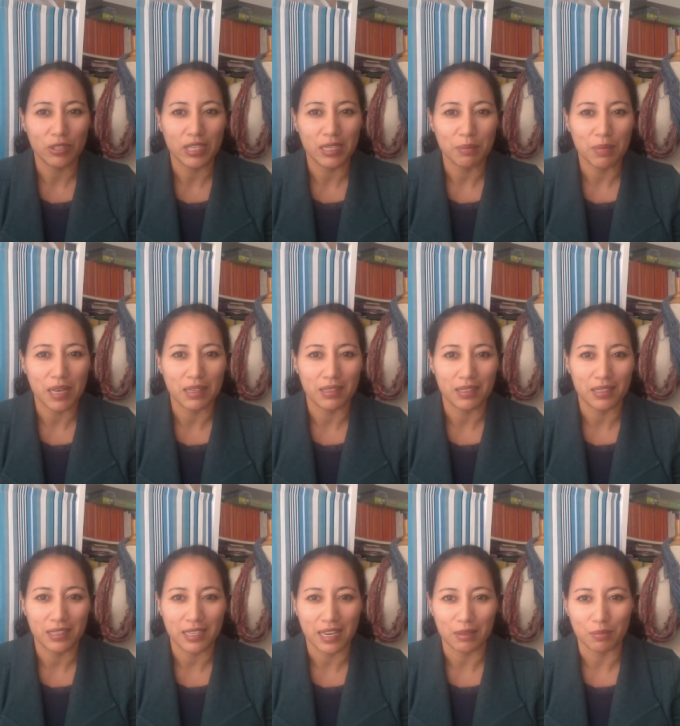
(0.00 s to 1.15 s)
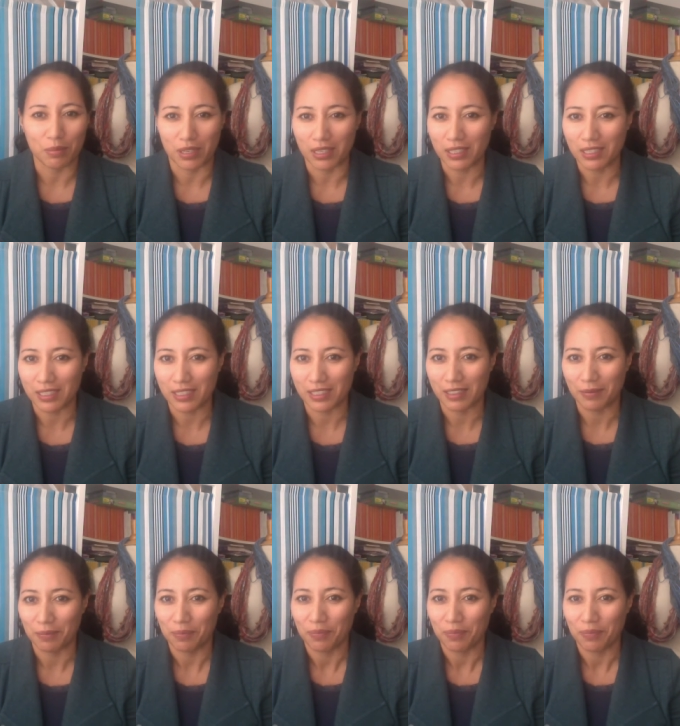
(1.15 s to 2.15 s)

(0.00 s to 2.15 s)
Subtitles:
really matter that much.